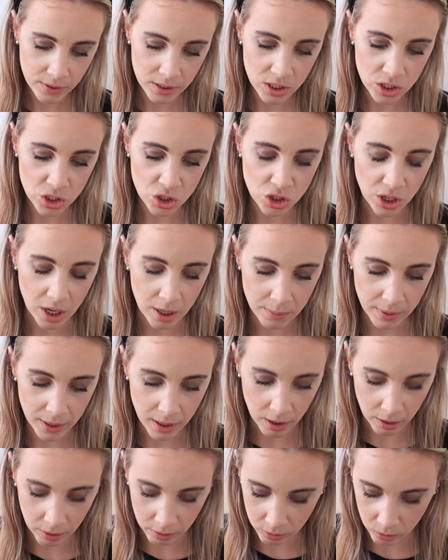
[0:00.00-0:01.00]
these
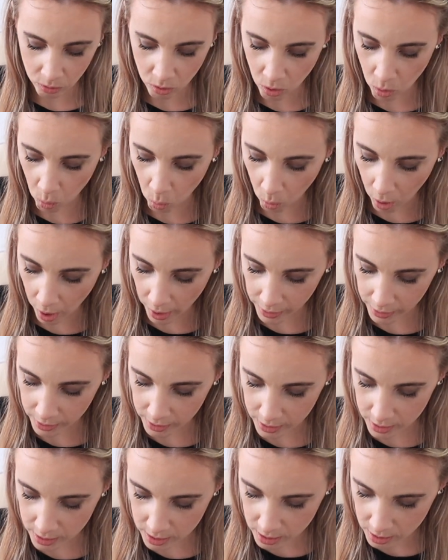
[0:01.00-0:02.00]
JBL
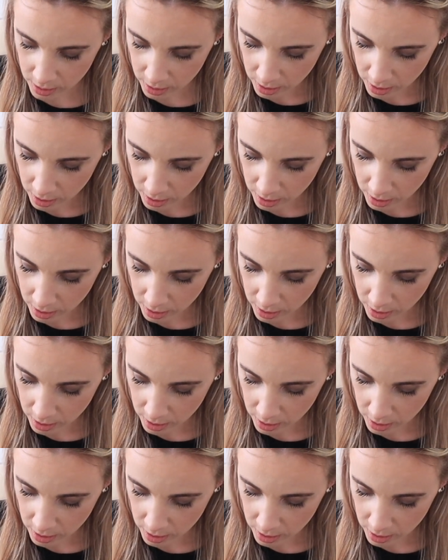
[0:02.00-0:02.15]
wired